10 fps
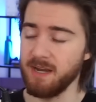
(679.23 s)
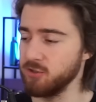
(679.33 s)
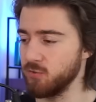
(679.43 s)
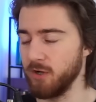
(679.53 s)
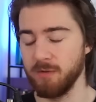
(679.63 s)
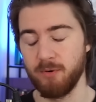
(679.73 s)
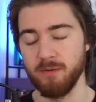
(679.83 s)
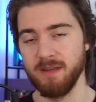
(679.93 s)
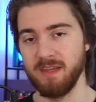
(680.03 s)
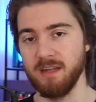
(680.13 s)
and I just wanted to put
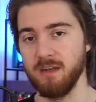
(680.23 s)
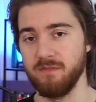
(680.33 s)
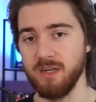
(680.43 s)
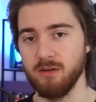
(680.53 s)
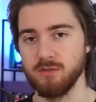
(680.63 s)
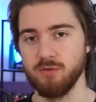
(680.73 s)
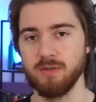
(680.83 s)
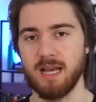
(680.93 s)
them at the end of the video so you